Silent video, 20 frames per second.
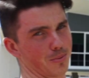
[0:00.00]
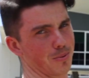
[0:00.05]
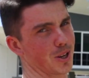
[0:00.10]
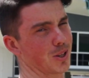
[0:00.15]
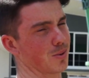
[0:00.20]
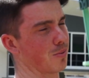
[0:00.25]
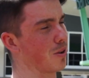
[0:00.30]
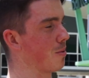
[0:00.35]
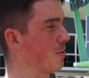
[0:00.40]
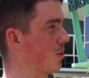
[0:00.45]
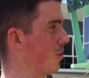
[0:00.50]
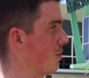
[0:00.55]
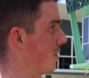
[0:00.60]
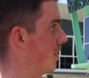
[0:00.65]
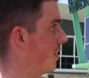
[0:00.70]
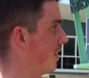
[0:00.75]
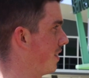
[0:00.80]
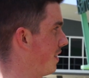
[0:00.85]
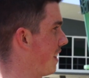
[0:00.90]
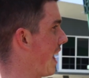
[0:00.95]
reason why we got
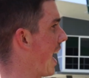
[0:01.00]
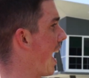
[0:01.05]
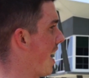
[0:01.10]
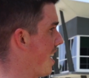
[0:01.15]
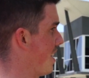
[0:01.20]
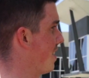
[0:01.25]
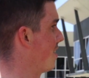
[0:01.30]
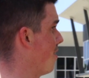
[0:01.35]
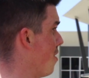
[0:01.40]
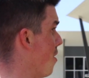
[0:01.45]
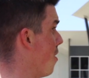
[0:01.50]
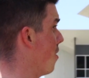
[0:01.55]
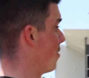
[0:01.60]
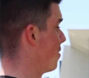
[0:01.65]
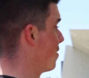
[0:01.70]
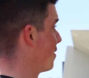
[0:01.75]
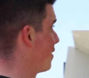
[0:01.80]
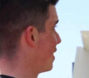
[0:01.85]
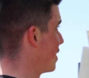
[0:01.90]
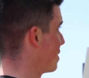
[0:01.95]
that
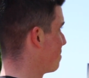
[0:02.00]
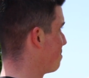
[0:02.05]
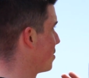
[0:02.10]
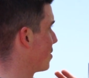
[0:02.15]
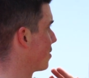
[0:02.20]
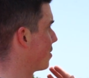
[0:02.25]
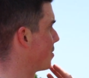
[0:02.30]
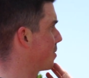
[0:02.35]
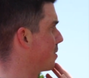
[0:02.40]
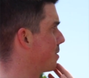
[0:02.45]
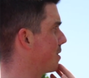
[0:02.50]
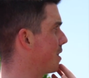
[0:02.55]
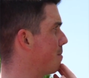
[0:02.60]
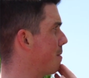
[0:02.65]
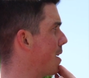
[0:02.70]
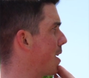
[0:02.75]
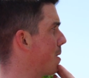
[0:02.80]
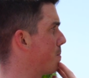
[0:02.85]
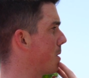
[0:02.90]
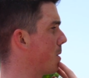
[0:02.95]
on is because the
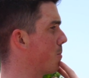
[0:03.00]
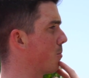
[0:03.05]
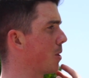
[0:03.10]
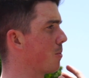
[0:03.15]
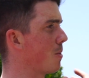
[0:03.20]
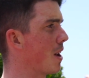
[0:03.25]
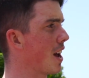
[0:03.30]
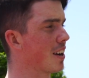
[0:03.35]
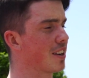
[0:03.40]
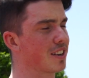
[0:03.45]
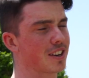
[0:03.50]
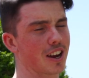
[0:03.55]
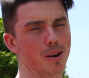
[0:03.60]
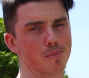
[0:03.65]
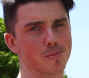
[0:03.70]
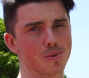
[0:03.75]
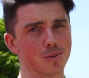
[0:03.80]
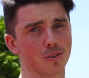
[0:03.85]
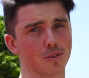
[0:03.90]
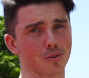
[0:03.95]
amount of people that we had
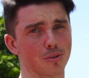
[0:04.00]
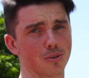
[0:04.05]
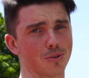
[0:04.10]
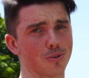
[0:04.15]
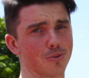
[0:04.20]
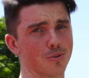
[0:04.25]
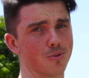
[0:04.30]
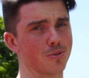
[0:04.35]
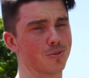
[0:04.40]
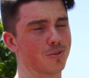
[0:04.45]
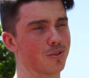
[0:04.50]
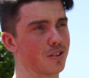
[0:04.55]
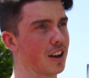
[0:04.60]
coming through